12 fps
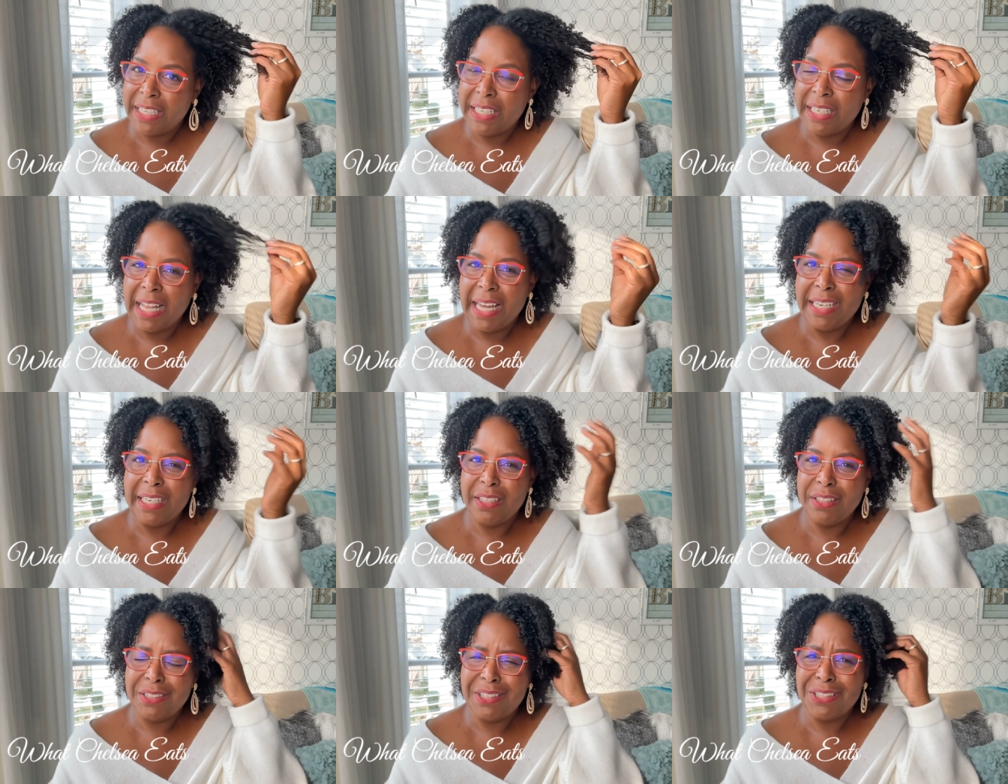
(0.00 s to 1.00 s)
and like
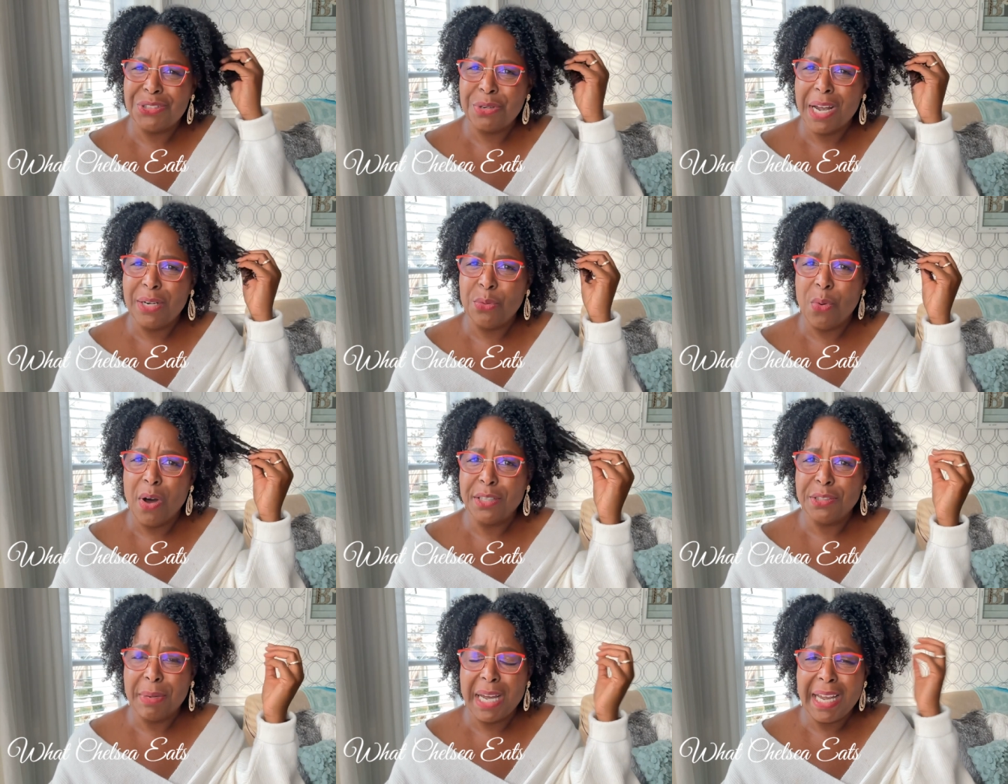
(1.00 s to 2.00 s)
just trying to
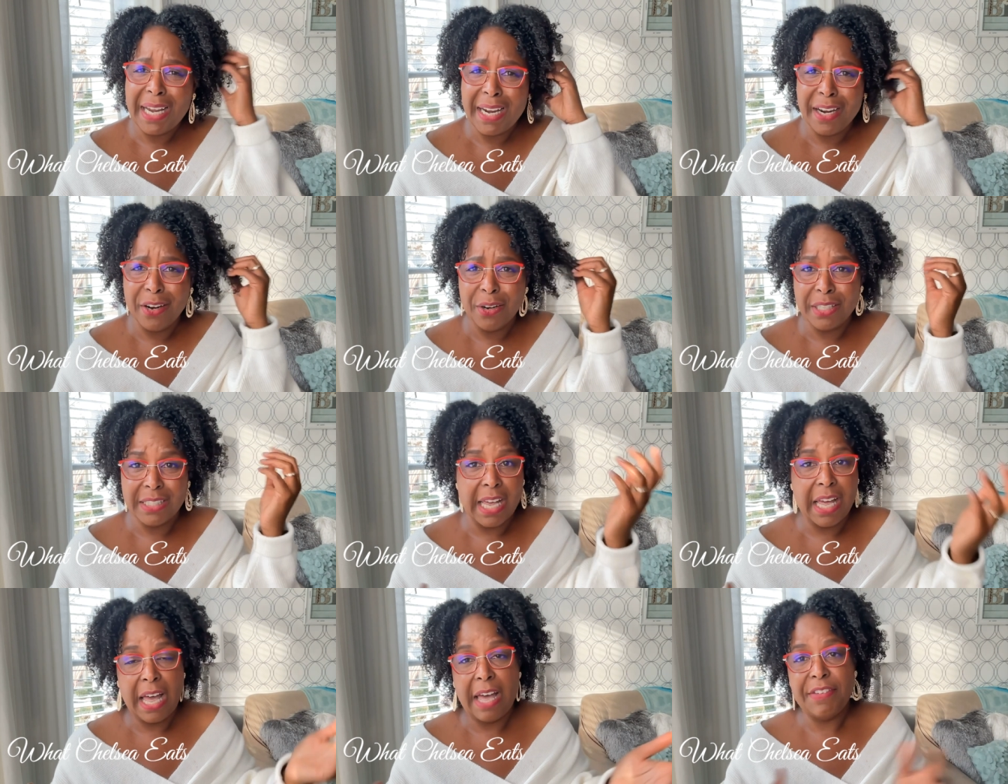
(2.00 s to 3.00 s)
wash my hair, because
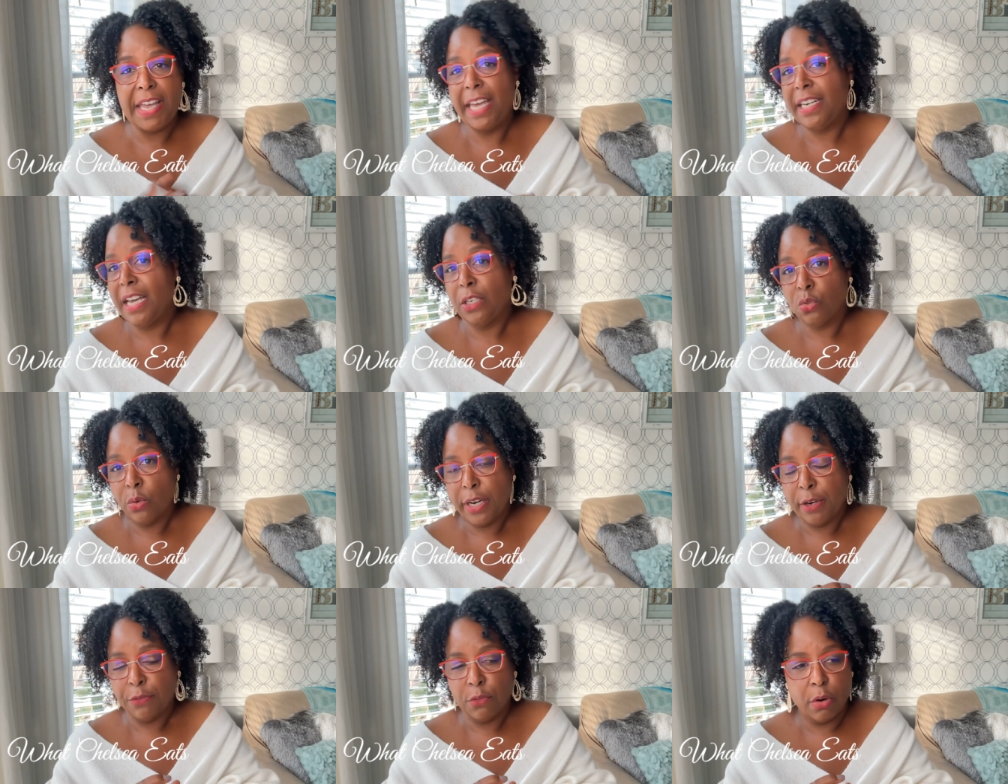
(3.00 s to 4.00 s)
I've had natural
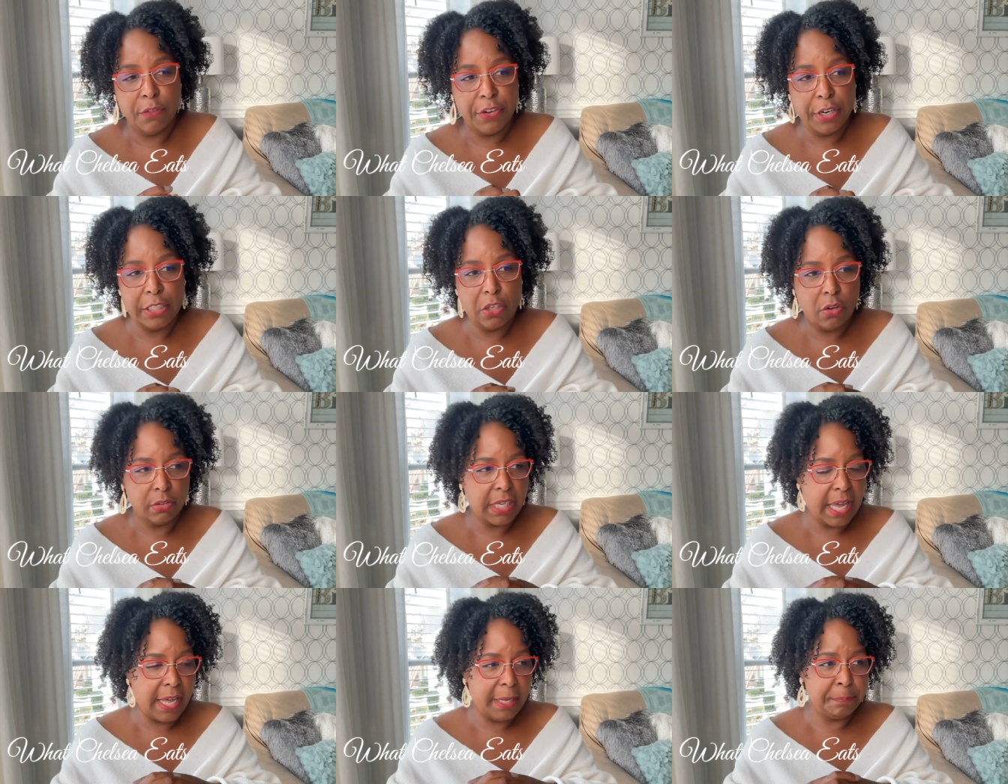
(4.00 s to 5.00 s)
hair for a very long
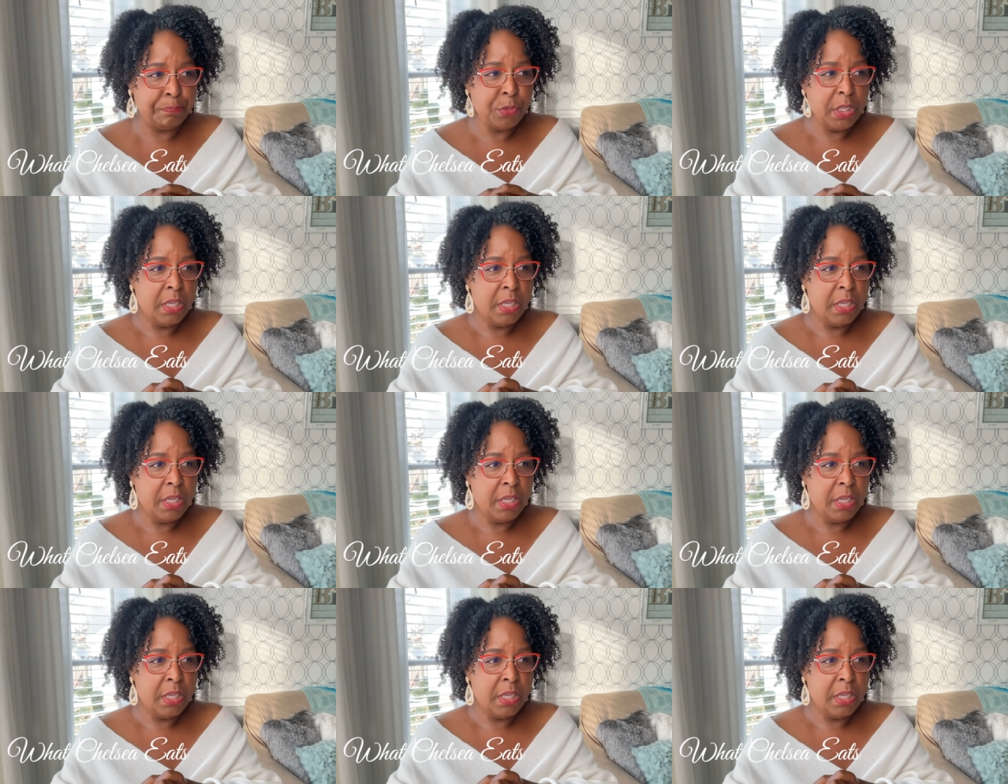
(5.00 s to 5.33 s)
time.